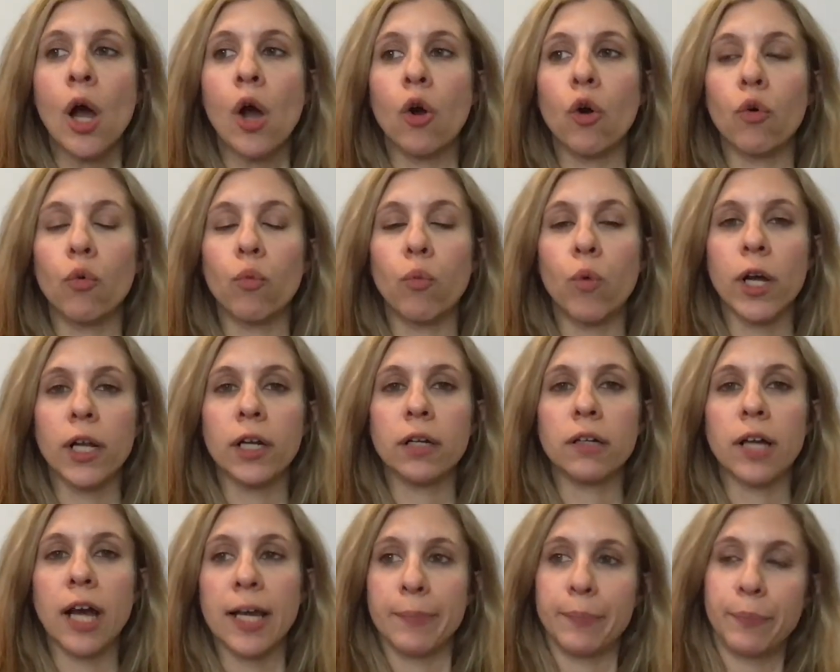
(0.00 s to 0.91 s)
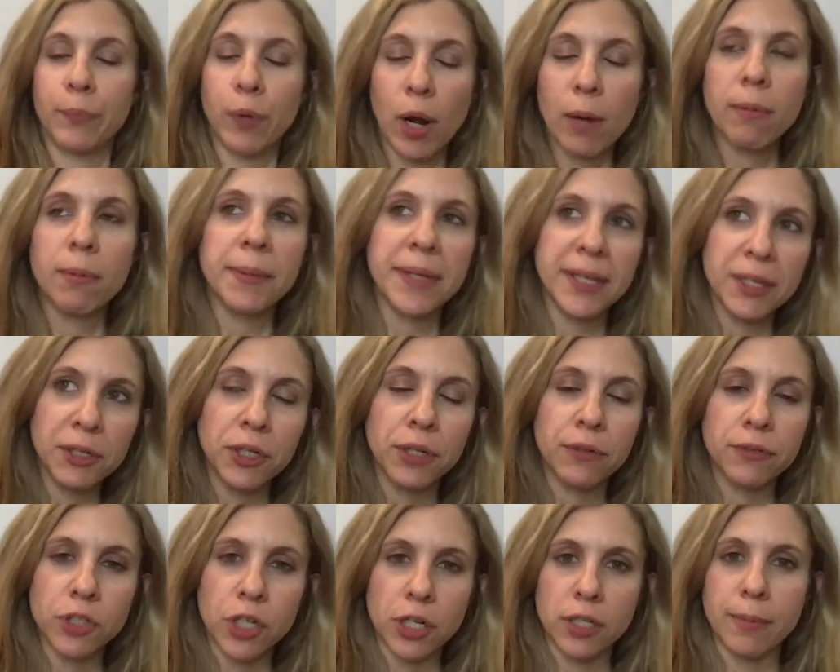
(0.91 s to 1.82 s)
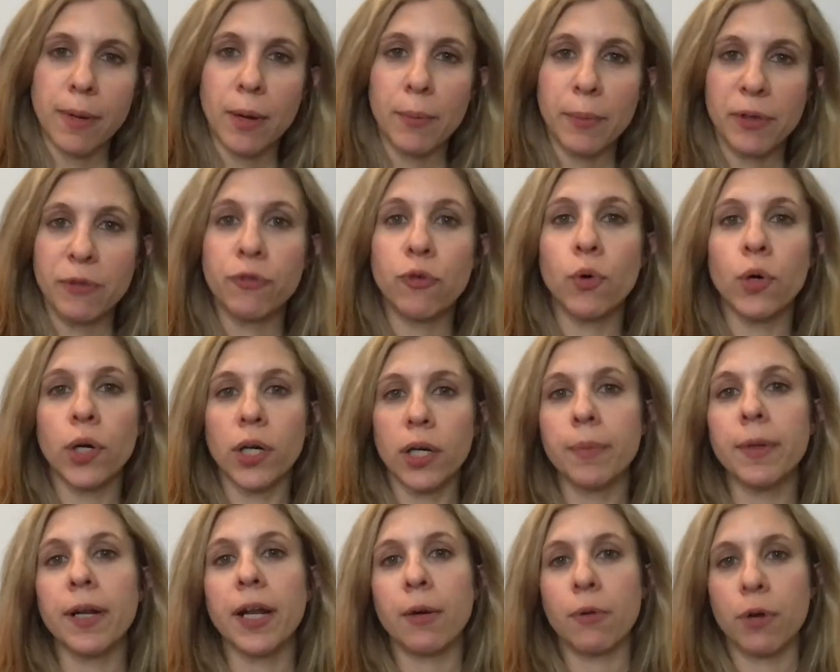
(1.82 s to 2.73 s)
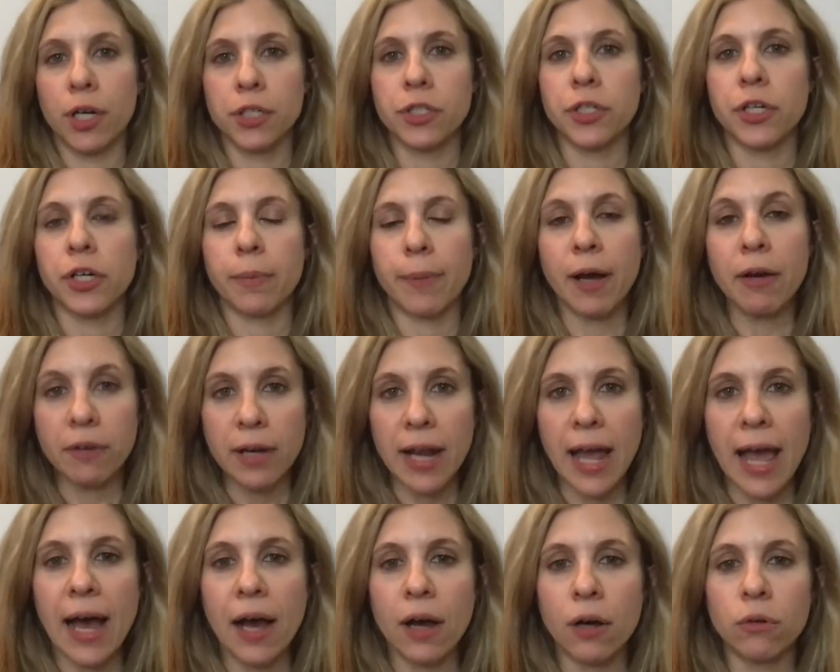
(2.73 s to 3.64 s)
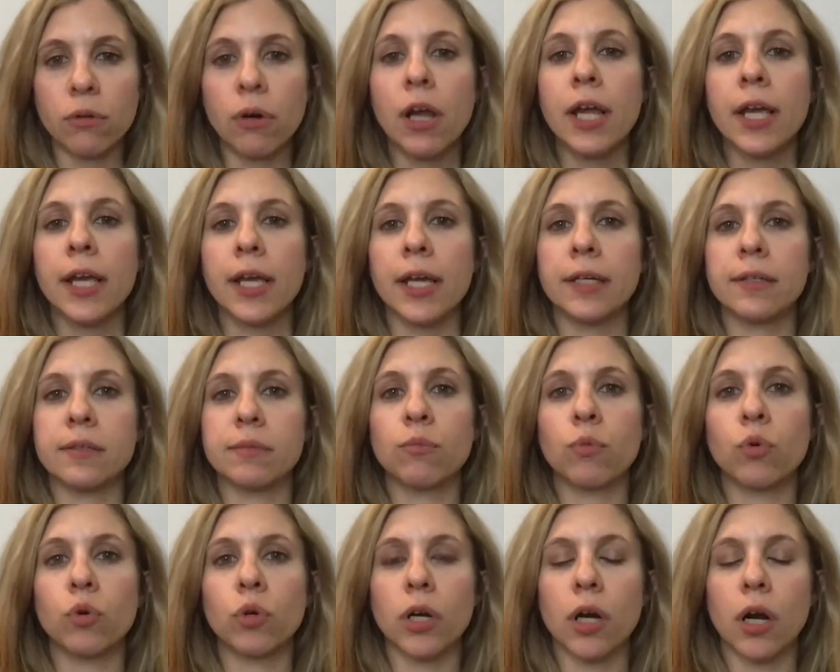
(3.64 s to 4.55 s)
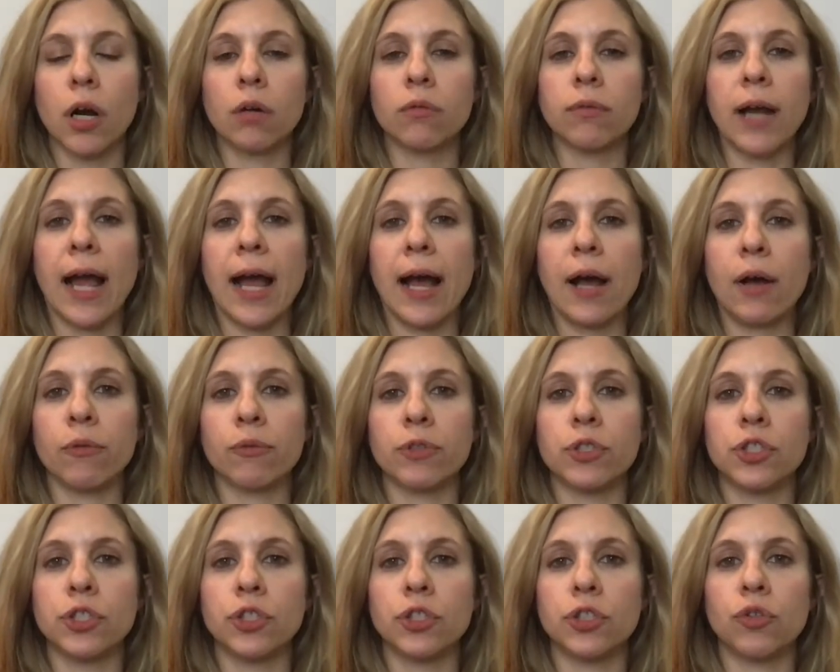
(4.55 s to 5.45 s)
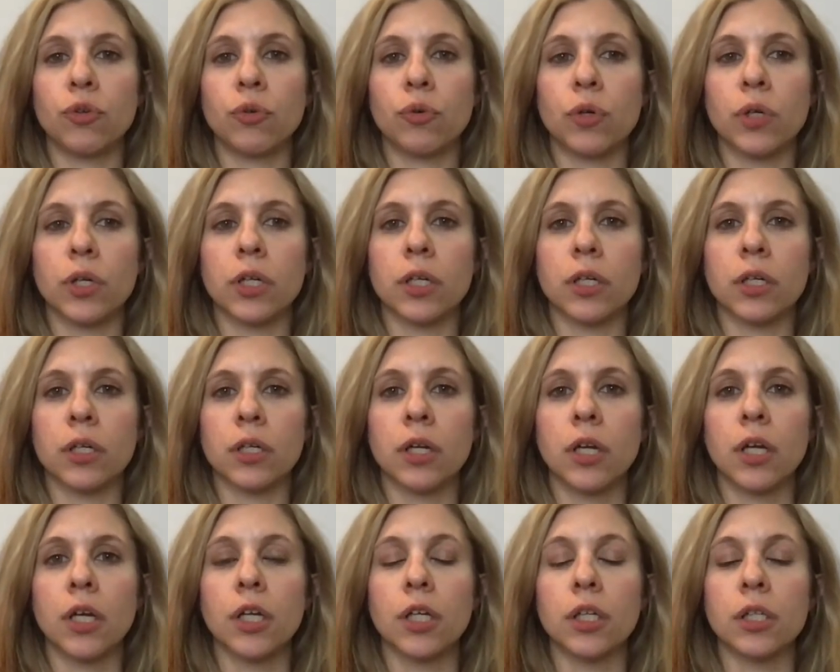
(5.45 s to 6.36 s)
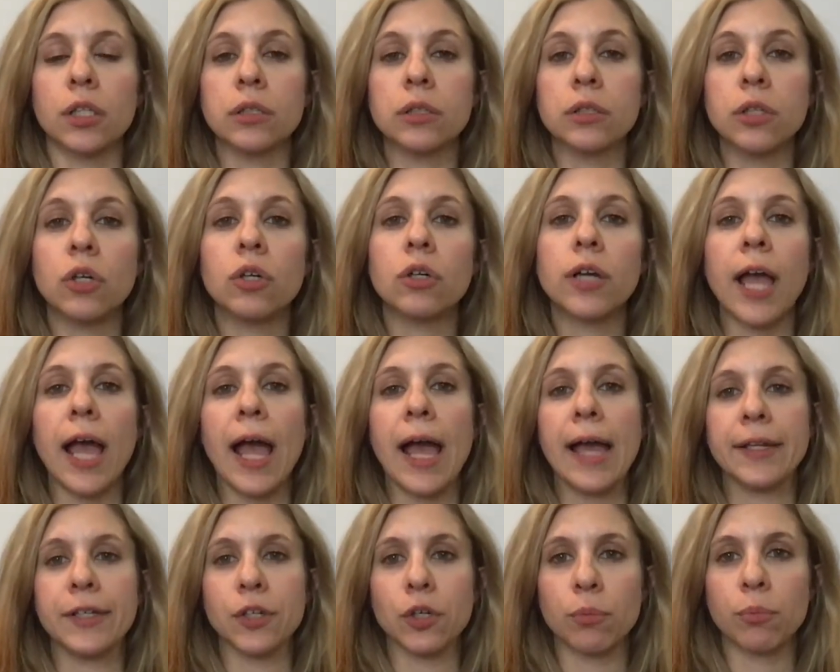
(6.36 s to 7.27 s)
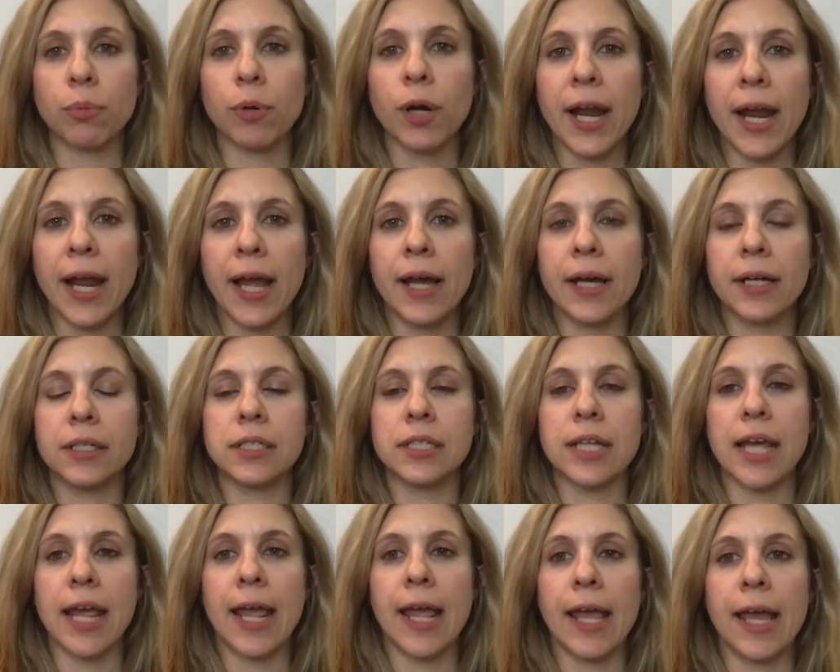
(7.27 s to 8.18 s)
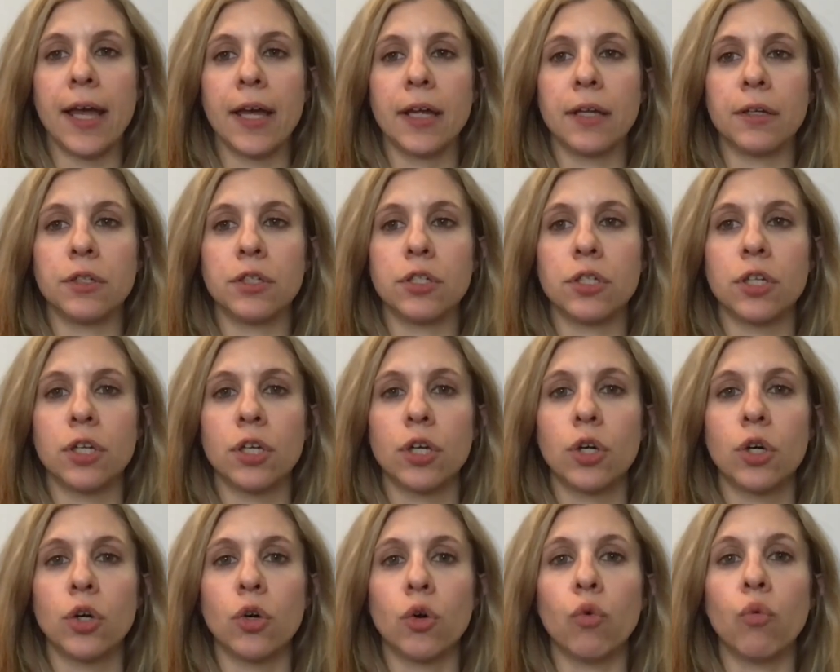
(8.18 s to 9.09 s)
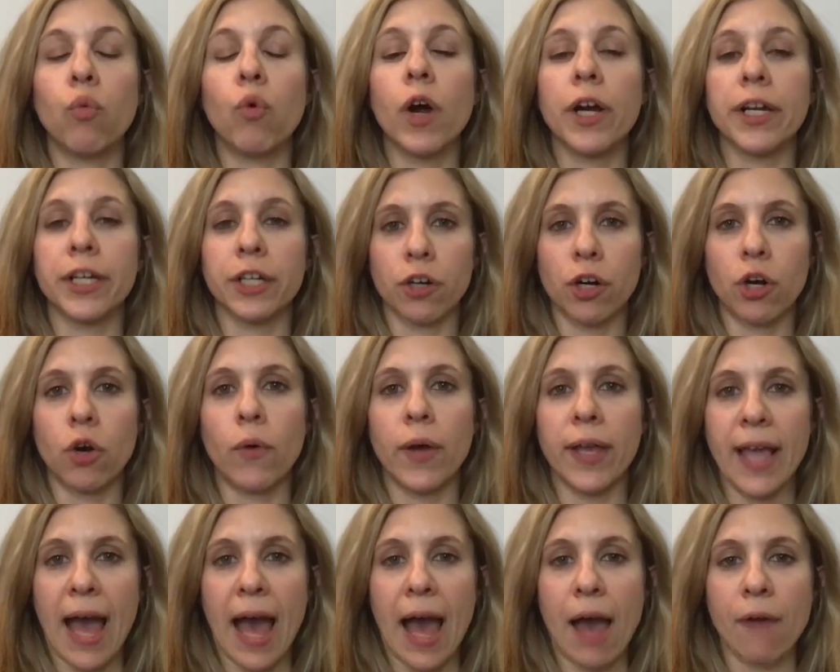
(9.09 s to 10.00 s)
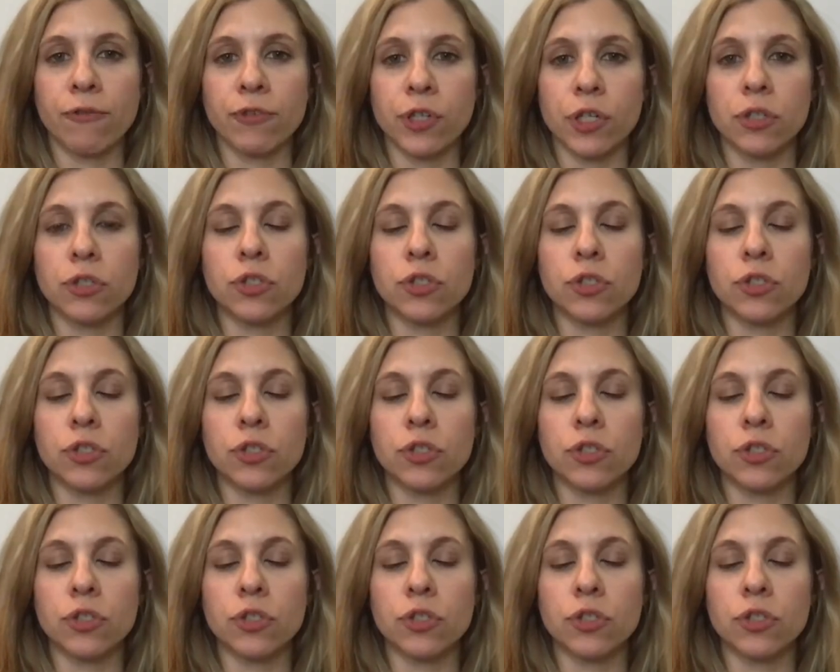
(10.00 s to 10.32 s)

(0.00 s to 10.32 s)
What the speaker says: What I probably could have talked about before, but I want to talk about now, is more around your look and your brand and what you're going after.